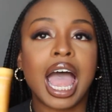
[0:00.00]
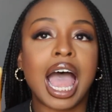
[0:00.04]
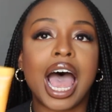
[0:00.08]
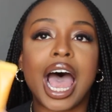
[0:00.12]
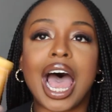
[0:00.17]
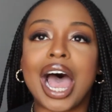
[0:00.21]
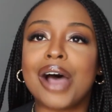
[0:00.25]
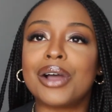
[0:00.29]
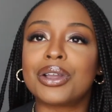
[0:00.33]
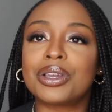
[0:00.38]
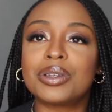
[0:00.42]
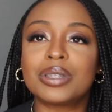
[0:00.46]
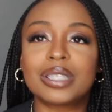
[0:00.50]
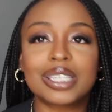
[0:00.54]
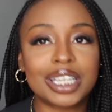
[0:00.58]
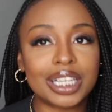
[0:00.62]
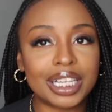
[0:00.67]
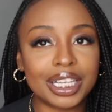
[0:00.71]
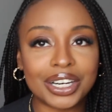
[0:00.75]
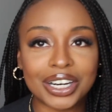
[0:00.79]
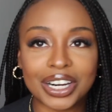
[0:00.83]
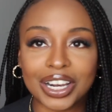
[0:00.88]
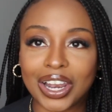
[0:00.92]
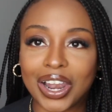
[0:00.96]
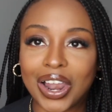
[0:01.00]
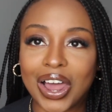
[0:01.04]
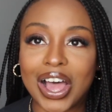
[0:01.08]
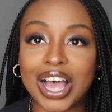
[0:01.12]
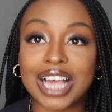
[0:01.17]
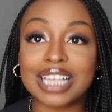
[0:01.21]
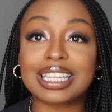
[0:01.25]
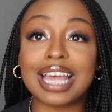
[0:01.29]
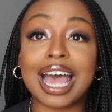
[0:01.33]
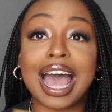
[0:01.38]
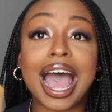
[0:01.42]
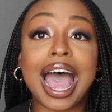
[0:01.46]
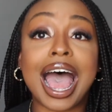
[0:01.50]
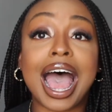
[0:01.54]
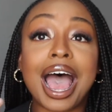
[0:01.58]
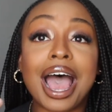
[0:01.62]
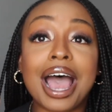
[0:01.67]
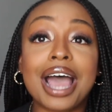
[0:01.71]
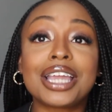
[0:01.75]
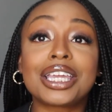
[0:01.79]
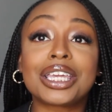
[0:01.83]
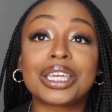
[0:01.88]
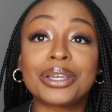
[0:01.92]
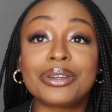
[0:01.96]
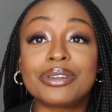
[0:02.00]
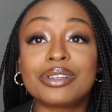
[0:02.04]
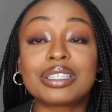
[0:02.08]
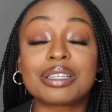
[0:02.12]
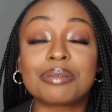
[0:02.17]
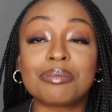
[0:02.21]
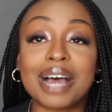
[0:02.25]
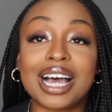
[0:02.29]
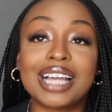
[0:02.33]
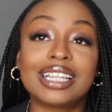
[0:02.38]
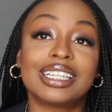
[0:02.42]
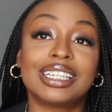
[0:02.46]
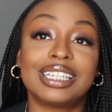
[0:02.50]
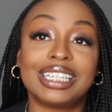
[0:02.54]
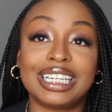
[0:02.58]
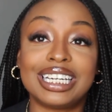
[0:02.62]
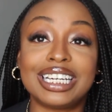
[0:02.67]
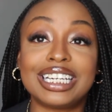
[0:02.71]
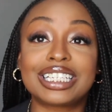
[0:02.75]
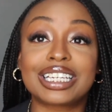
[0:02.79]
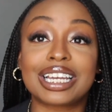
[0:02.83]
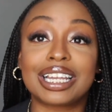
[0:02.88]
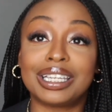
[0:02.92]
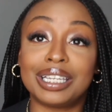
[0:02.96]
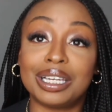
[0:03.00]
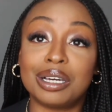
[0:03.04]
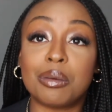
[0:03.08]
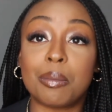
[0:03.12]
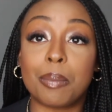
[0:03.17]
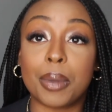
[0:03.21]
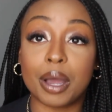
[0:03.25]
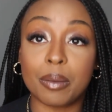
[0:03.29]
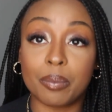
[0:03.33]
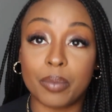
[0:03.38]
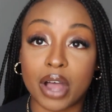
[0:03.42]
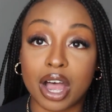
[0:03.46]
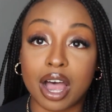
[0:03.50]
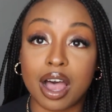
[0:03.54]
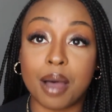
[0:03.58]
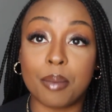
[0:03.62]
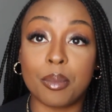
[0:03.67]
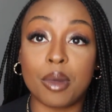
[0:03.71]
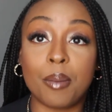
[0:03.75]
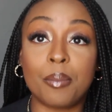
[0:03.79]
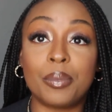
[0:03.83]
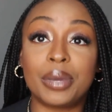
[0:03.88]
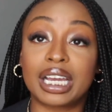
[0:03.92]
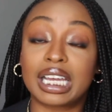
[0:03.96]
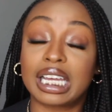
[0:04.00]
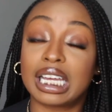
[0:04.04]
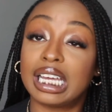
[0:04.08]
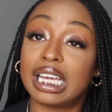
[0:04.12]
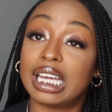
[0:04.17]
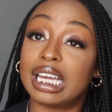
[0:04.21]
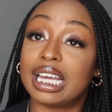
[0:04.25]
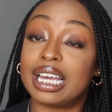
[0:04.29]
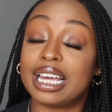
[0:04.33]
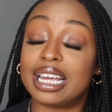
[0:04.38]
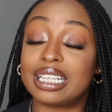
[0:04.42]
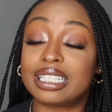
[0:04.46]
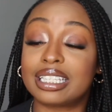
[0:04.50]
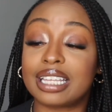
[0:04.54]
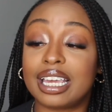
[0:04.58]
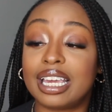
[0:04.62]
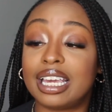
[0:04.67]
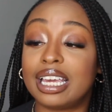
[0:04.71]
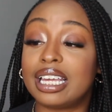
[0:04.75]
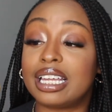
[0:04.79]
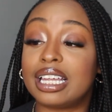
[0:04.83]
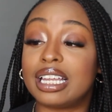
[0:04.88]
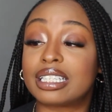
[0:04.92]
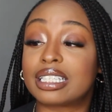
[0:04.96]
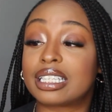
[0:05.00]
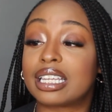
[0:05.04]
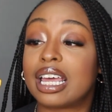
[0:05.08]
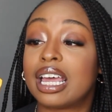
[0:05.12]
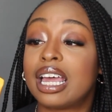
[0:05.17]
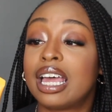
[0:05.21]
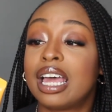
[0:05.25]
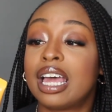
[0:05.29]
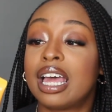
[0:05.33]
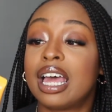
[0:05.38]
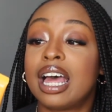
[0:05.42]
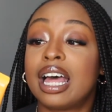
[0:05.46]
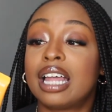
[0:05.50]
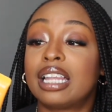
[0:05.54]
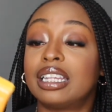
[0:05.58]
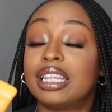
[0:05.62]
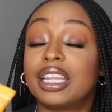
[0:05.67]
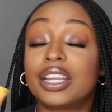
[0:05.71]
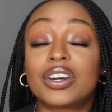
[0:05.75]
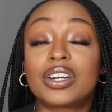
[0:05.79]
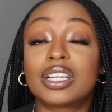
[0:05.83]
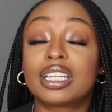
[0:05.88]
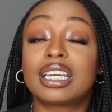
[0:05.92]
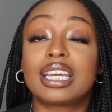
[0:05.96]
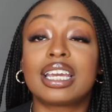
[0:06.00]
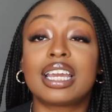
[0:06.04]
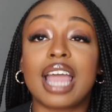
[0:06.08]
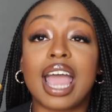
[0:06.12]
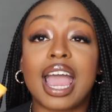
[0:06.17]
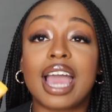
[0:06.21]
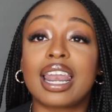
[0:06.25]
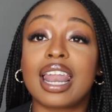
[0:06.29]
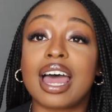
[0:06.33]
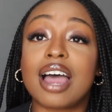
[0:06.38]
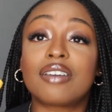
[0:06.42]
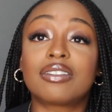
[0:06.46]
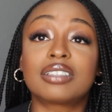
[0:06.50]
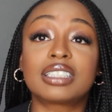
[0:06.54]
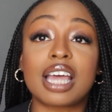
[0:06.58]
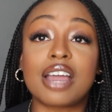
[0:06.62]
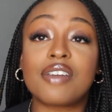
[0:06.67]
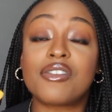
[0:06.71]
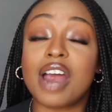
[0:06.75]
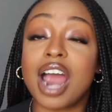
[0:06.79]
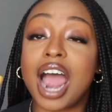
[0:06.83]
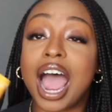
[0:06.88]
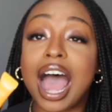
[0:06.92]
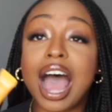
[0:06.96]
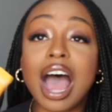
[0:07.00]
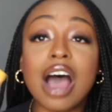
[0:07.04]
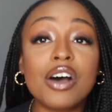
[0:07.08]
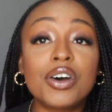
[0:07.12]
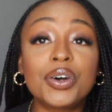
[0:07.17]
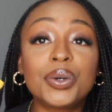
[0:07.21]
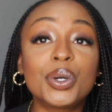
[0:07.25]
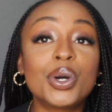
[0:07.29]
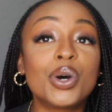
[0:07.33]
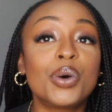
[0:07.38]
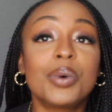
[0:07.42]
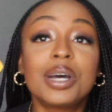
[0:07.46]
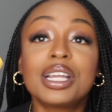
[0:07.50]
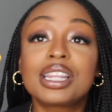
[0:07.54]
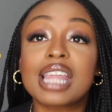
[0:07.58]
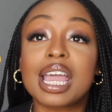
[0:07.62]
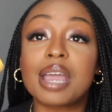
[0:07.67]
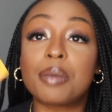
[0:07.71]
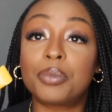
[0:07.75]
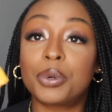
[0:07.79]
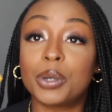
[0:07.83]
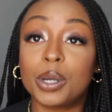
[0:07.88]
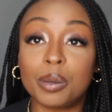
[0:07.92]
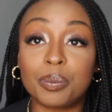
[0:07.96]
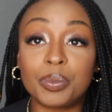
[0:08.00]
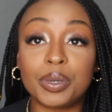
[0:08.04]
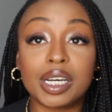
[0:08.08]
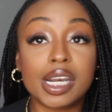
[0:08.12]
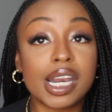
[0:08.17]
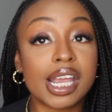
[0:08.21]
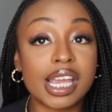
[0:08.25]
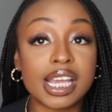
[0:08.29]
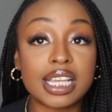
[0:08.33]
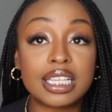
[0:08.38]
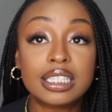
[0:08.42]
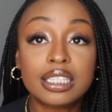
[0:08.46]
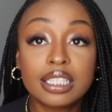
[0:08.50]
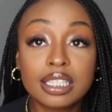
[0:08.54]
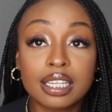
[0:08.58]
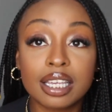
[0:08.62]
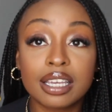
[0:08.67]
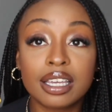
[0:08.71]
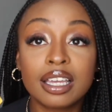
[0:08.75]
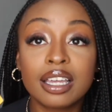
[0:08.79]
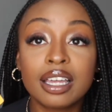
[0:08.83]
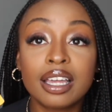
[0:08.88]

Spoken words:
I don't use a clear gloss. I use my Laneige lip balm because it's literally a lifesaver. I don't know what they put up in this,